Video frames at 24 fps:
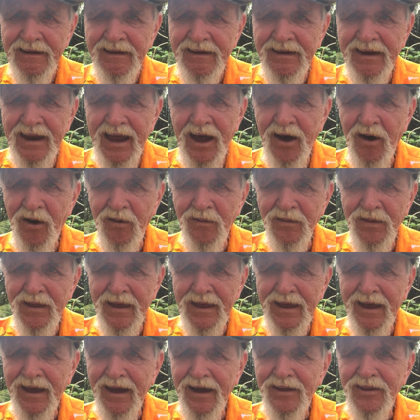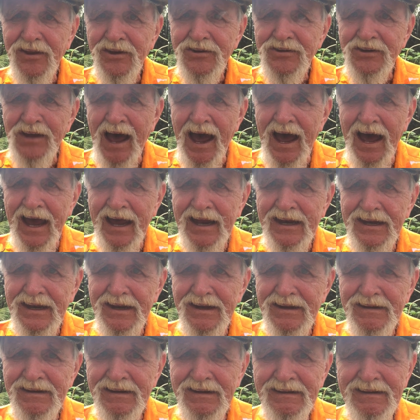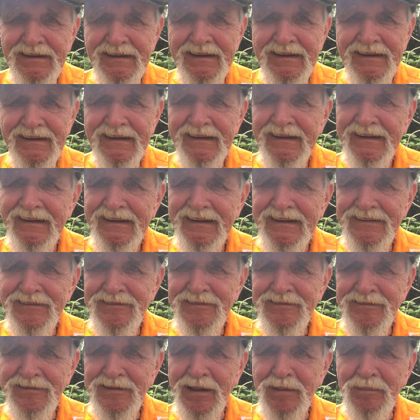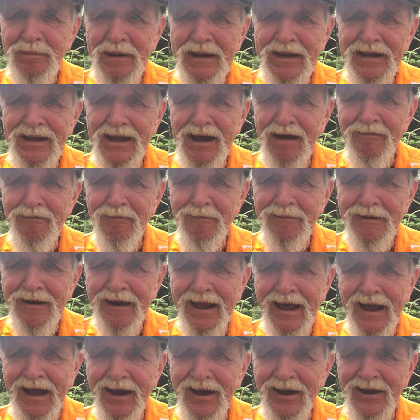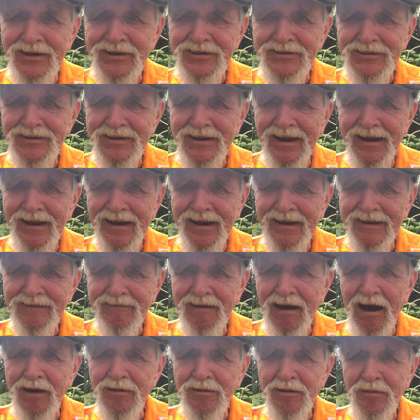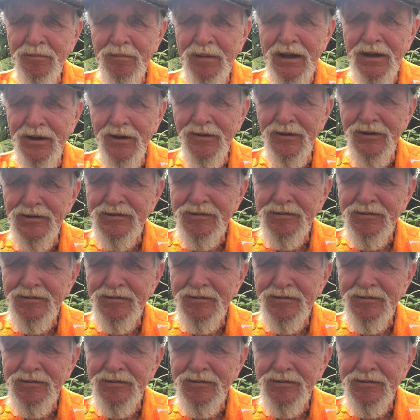now on the other side, Philippine government now has got bills